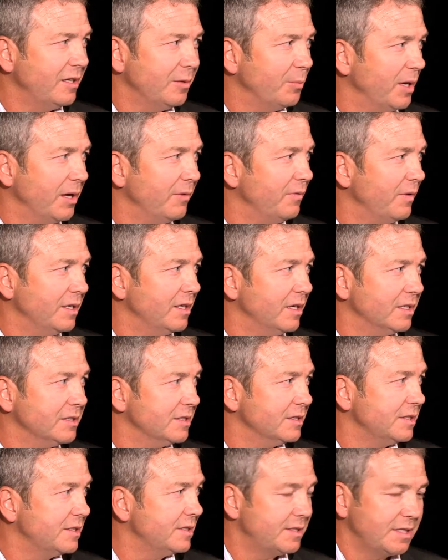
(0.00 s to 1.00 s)
to me, if it
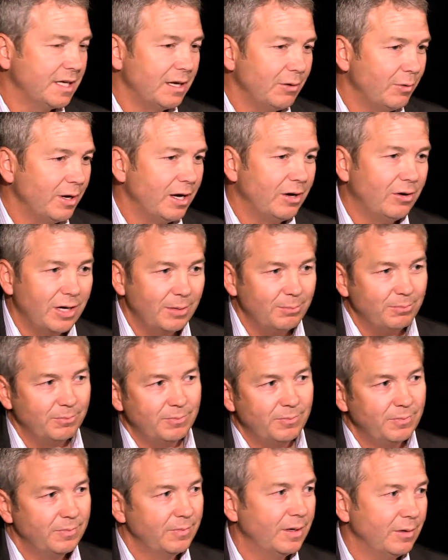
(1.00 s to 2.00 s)
doesn't set well,
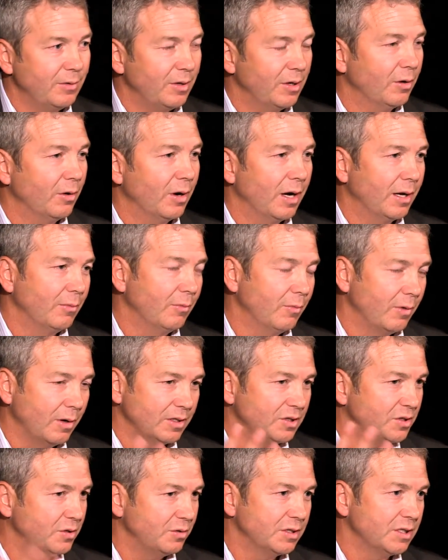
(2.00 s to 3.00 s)

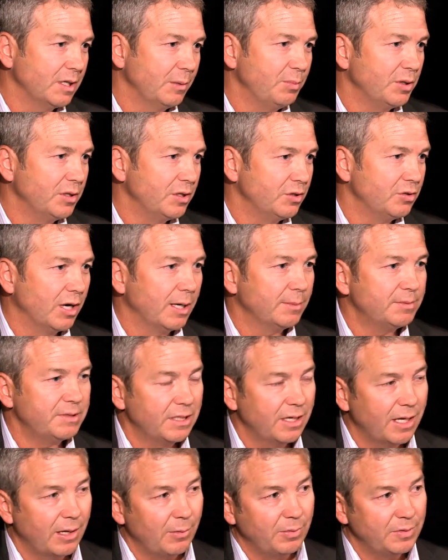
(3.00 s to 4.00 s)
as soon as I put the drops
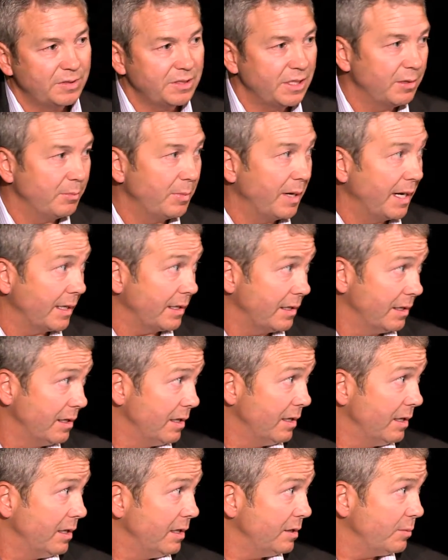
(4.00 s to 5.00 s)
in, I'll send them back
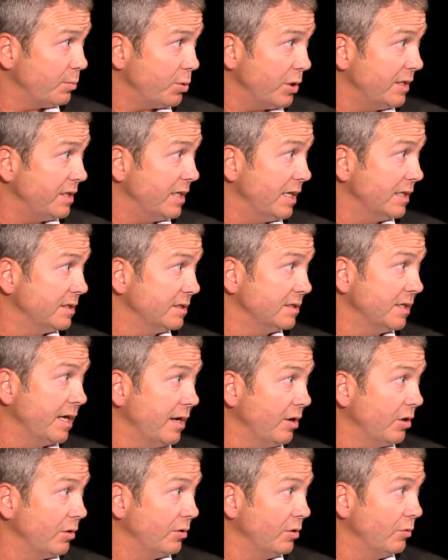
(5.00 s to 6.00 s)
pre-test and say,
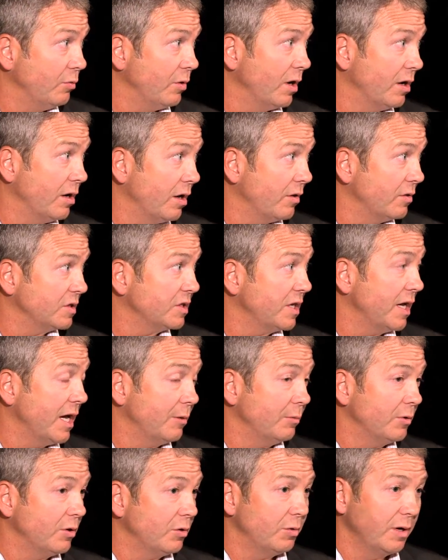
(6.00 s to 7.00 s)
here, run another
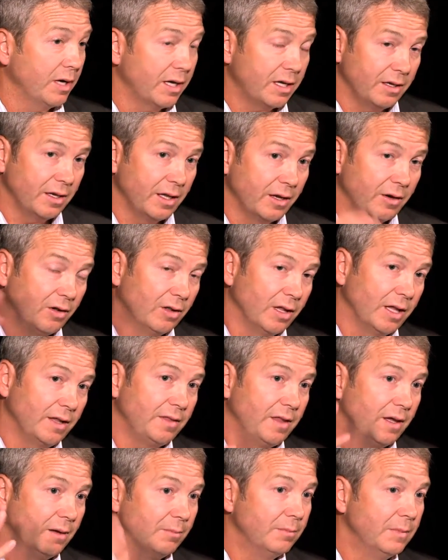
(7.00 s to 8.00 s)
scan real quick, and then I'll
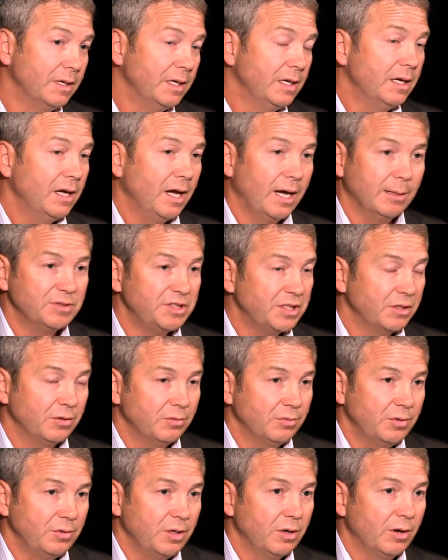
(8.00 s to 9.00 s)
let them, I'm
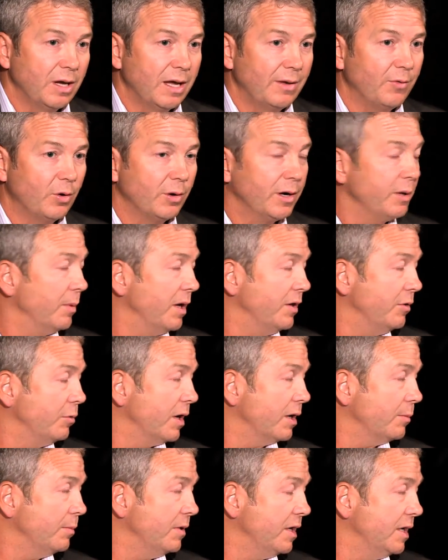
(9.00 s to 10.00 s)
still, have already made the
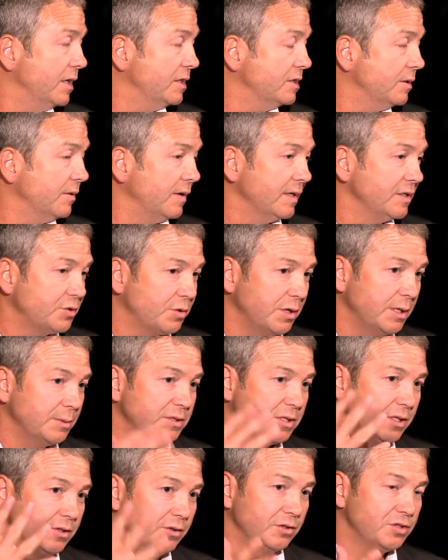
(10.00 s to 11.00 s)
recommendation on
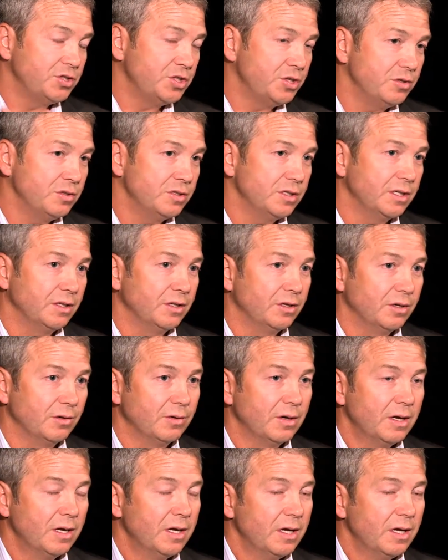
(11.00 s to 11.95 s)
i.Scription, they're choosing their